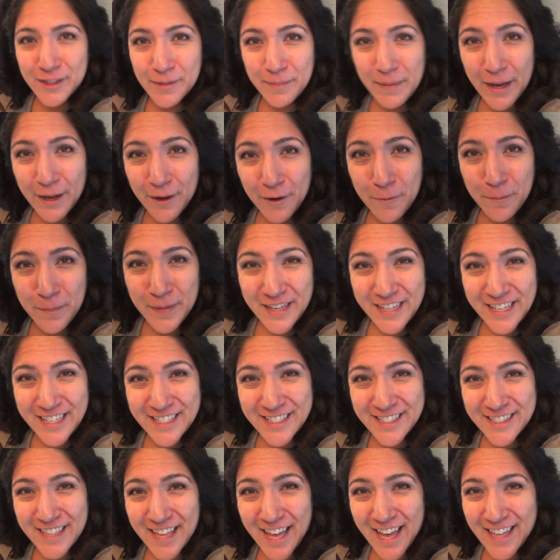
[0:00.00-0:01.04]
So my hope
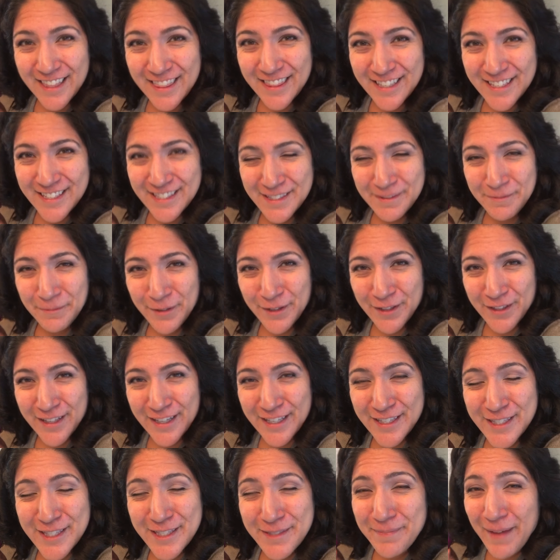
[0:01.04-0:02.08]
is that this will
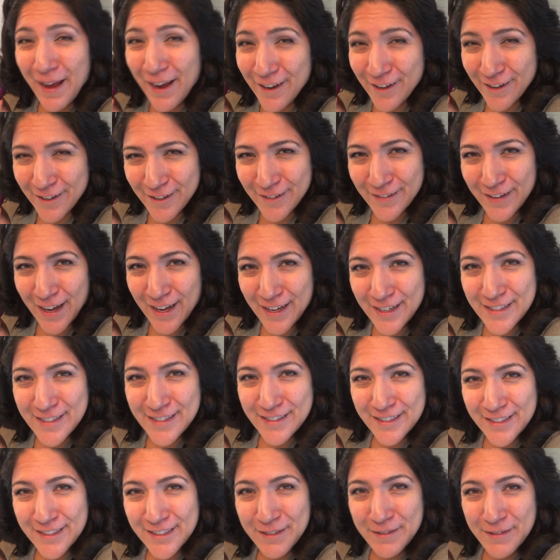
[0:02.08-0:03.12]
inspire you
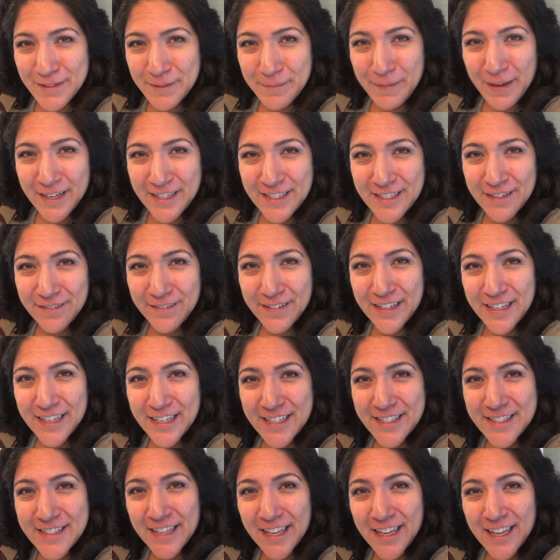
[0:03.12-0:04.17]
guys to do some
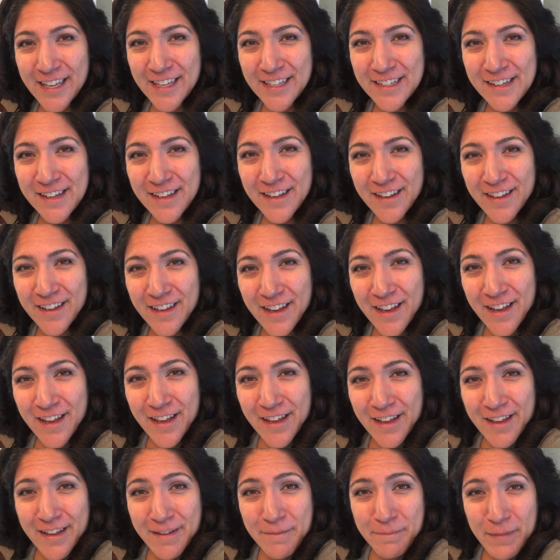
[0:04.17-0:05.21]
activities and
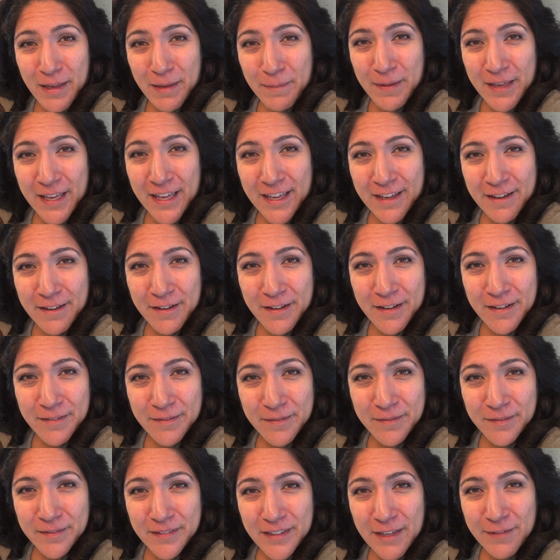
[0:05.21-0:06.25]
maybe
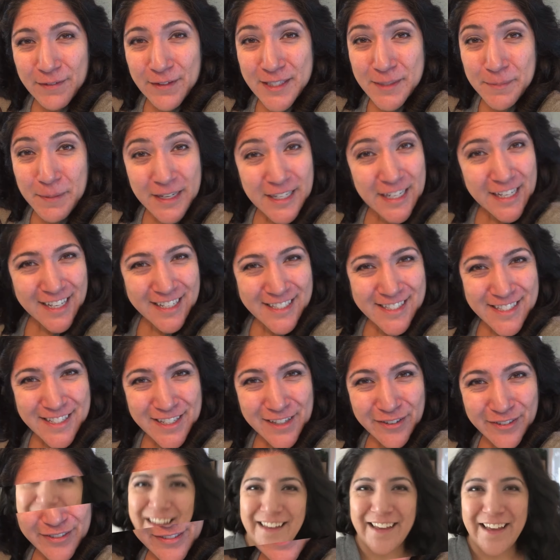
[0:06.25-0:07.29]
give you some ideas
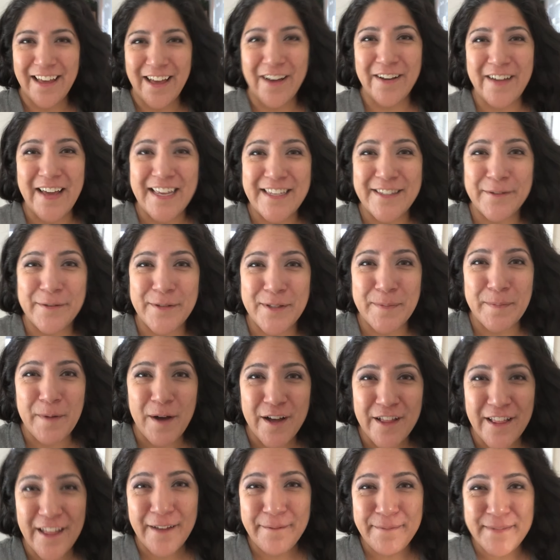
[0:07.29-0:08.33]
too. Okay, so
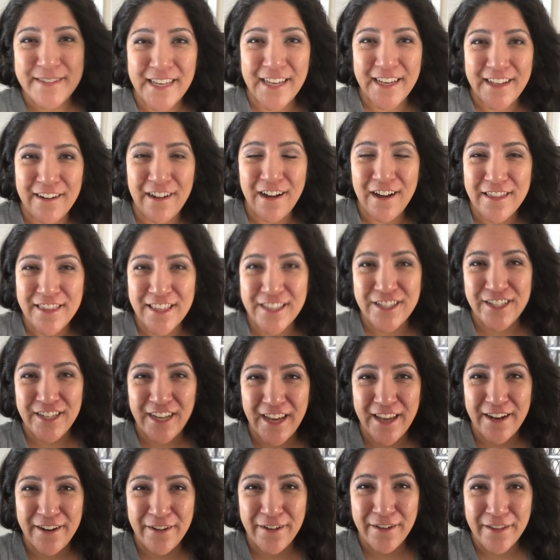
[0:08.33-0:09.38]
small update on the
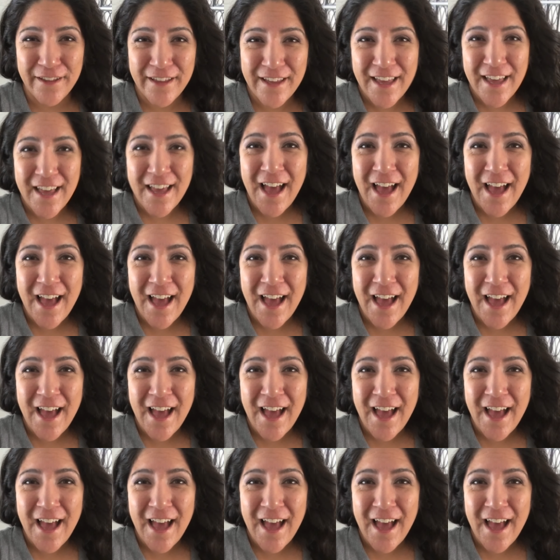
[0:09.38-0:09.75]
channel.